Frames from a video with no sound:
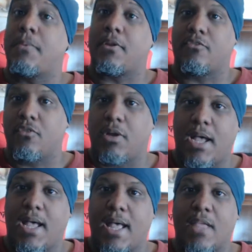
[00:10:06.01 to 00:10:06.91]
because
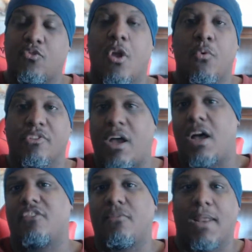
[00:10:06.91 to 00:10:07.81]
I thought it was
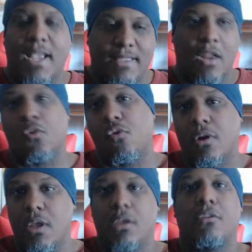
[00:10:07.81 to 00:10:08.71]
awesome. I like that lore.